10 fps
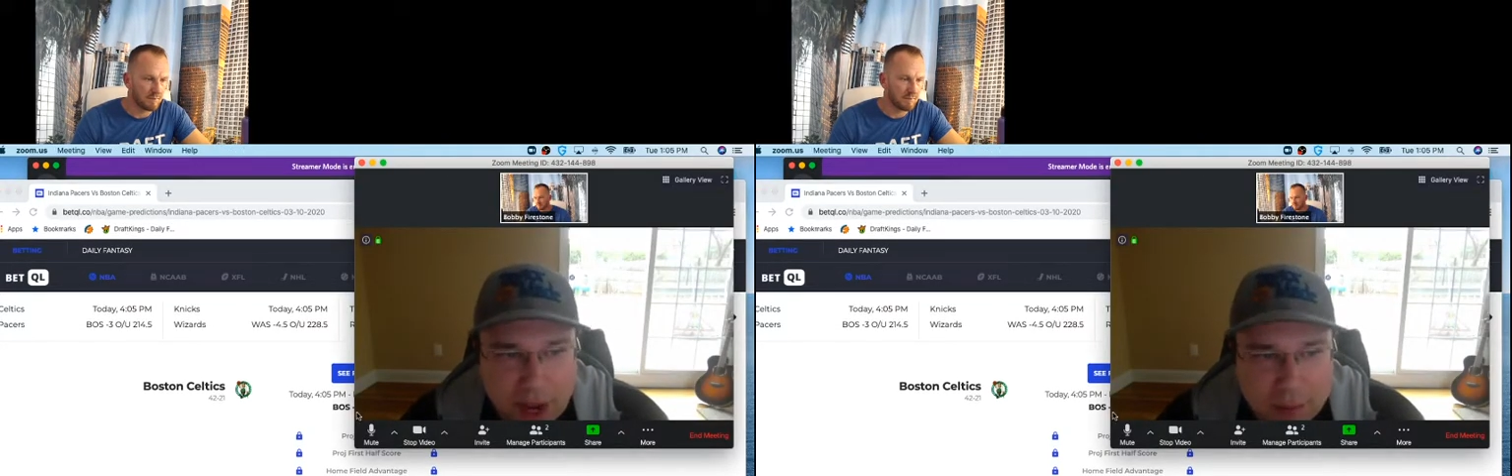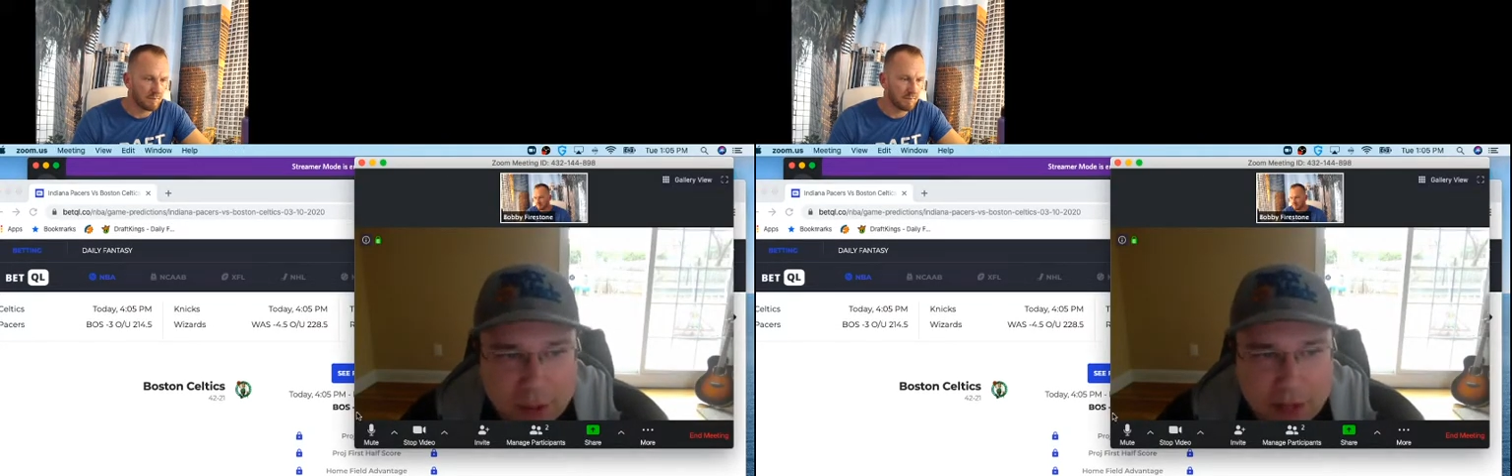
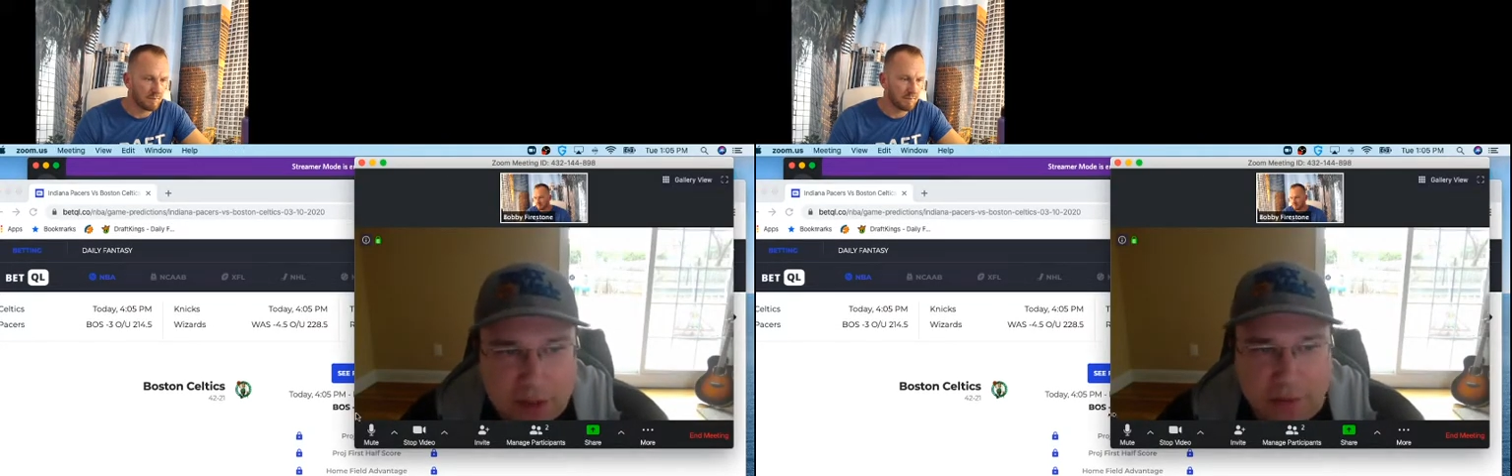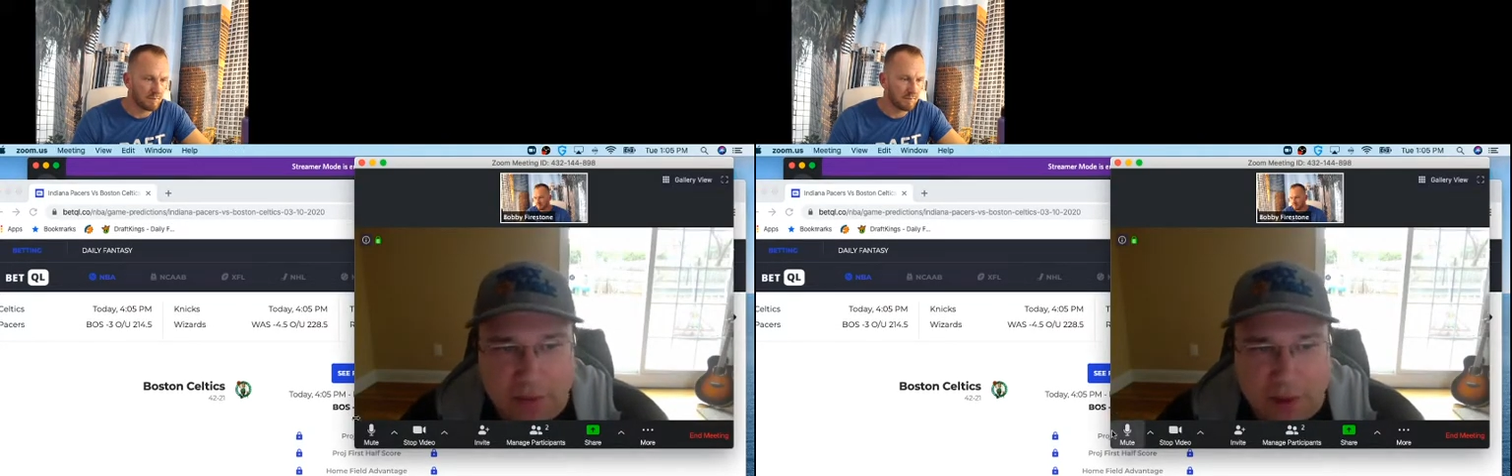So that's the
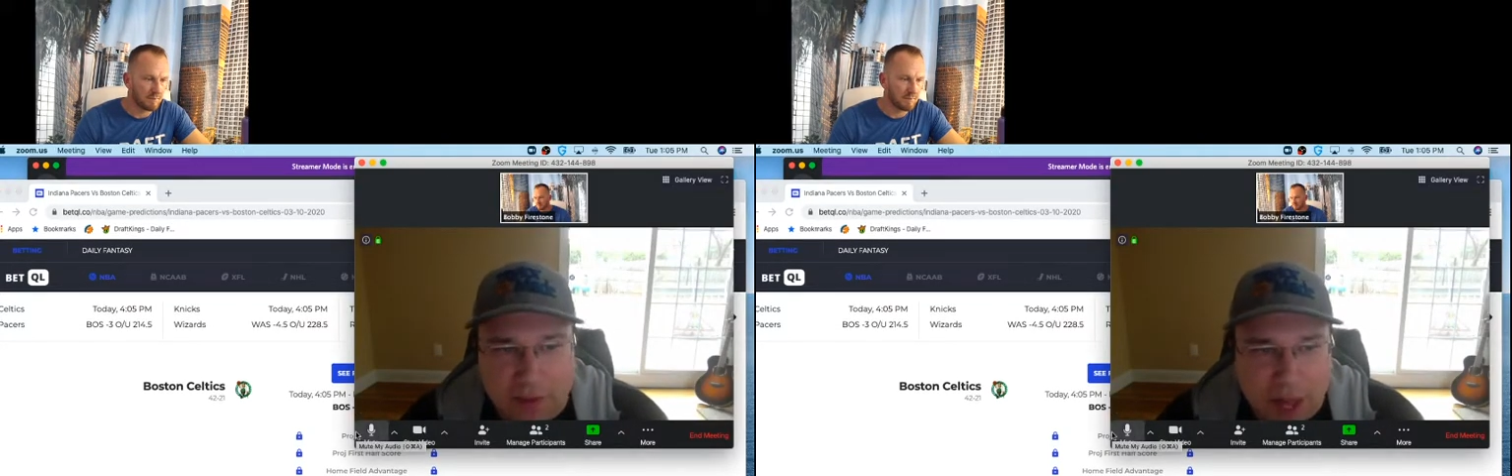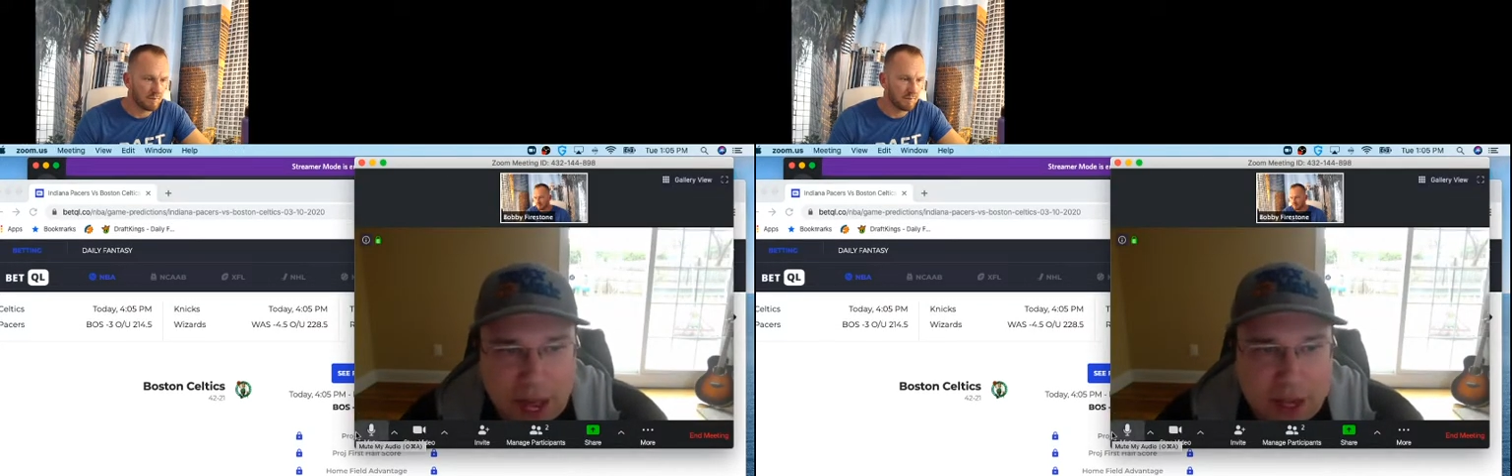5th
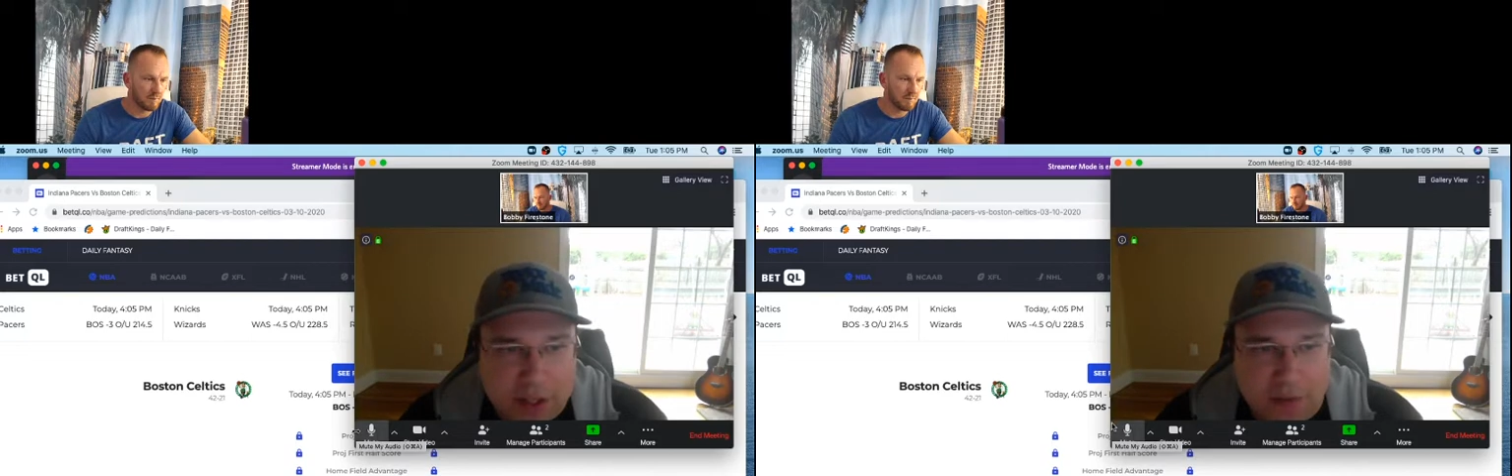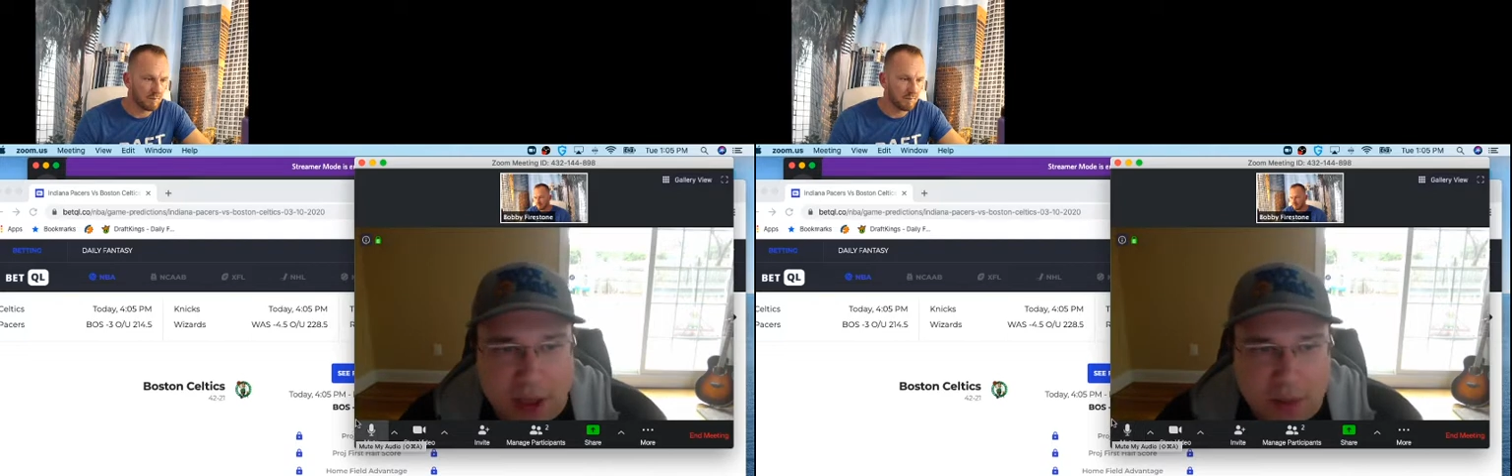highest of
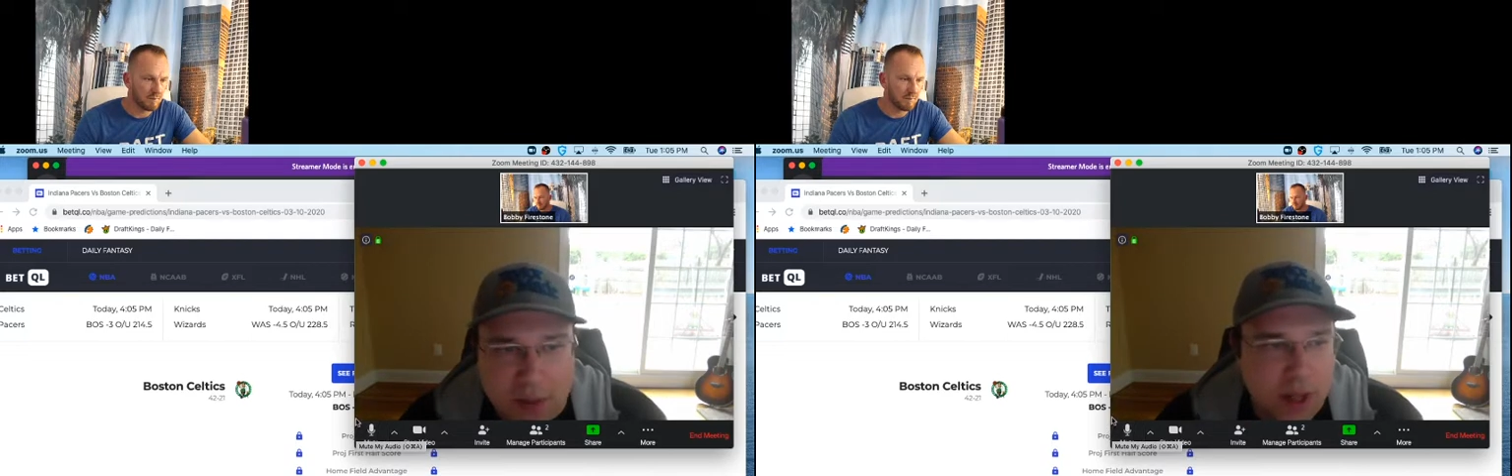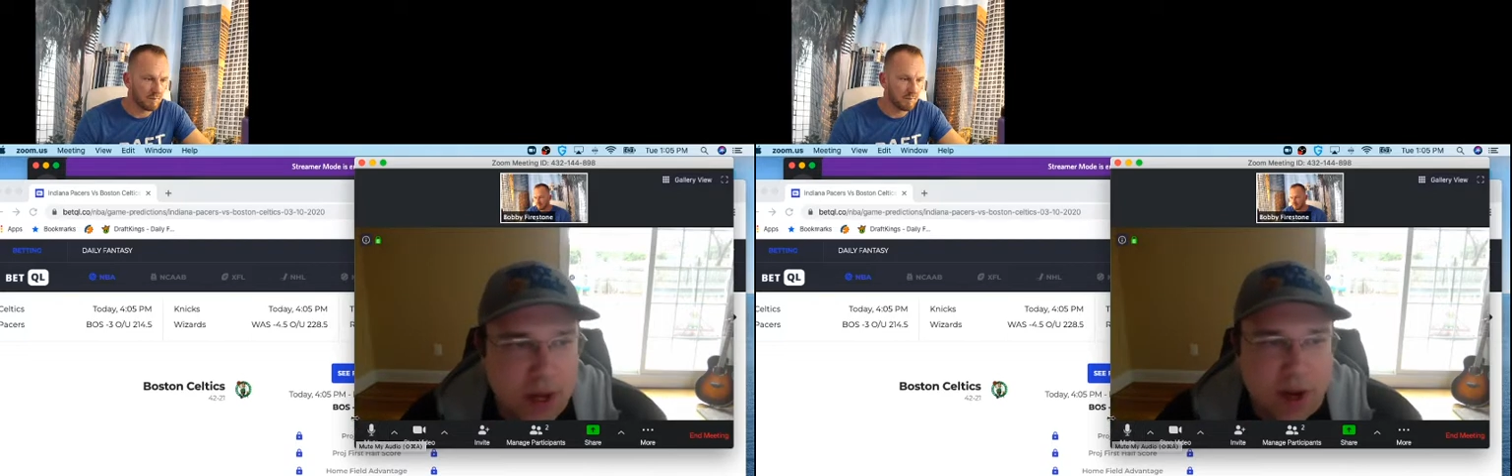any
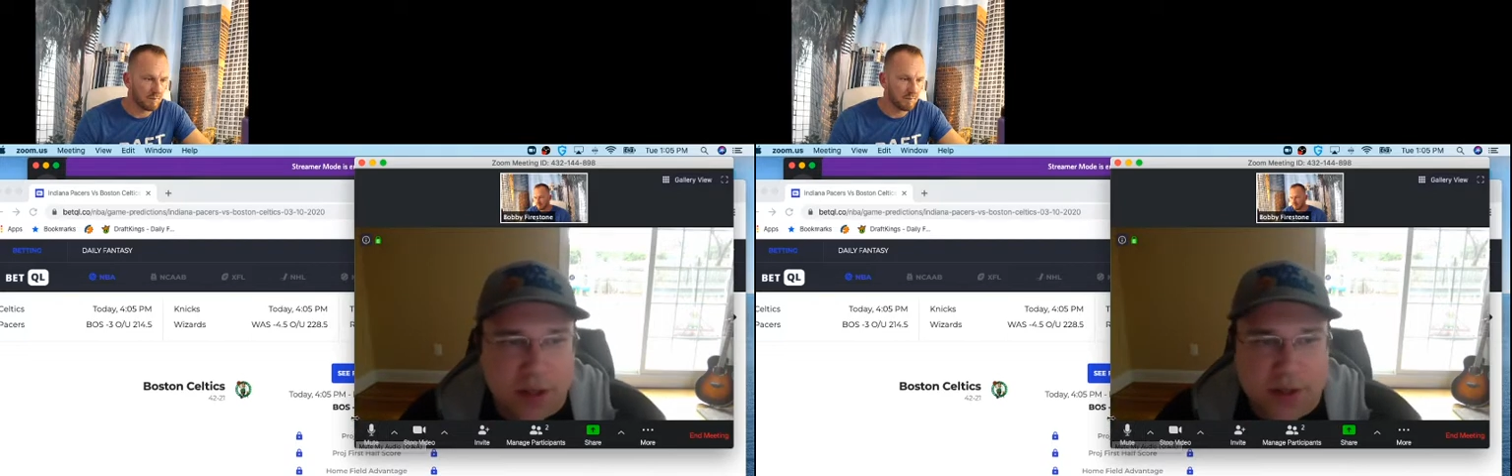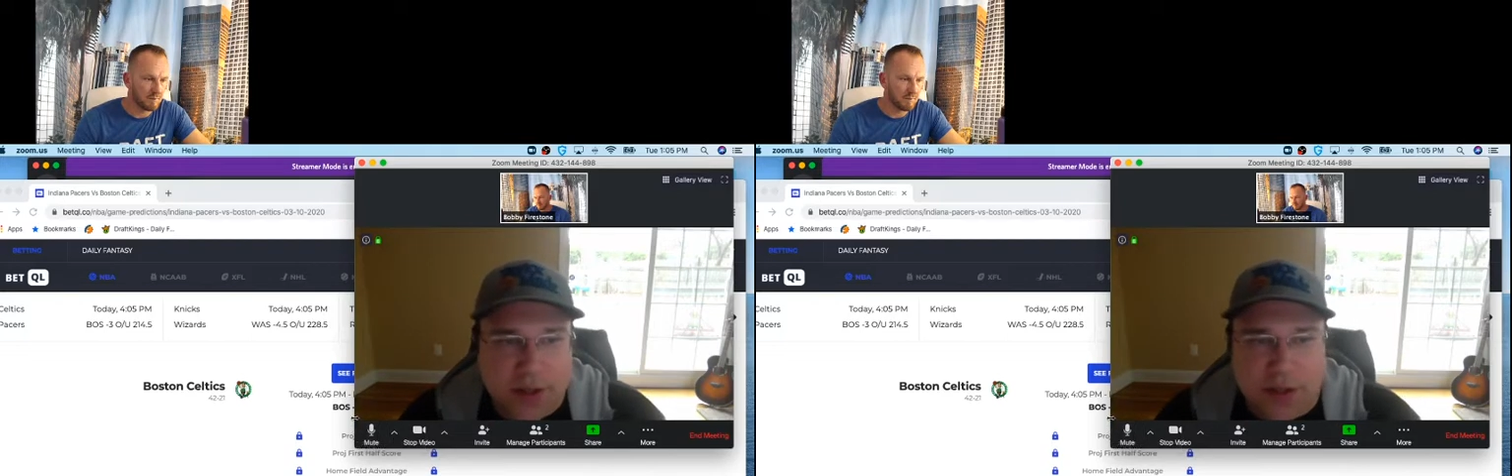player on the
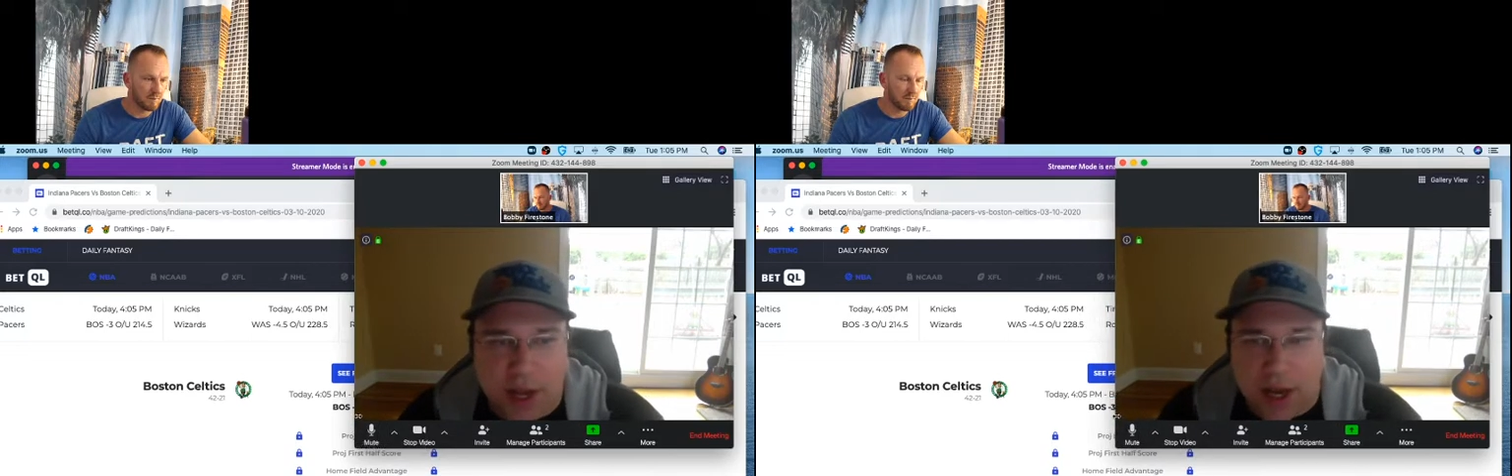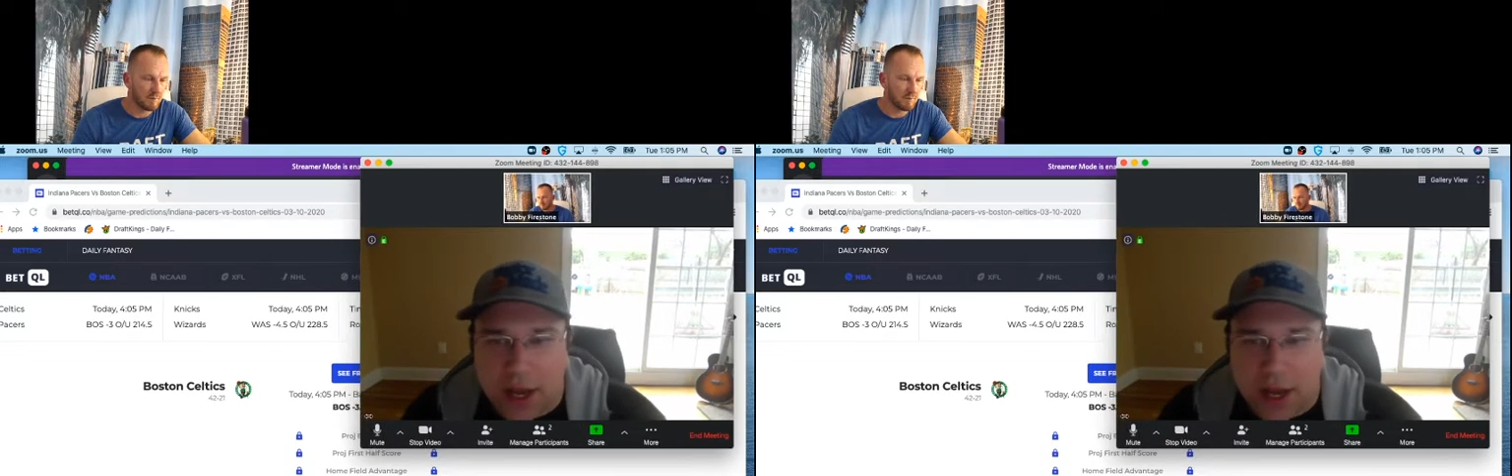slate.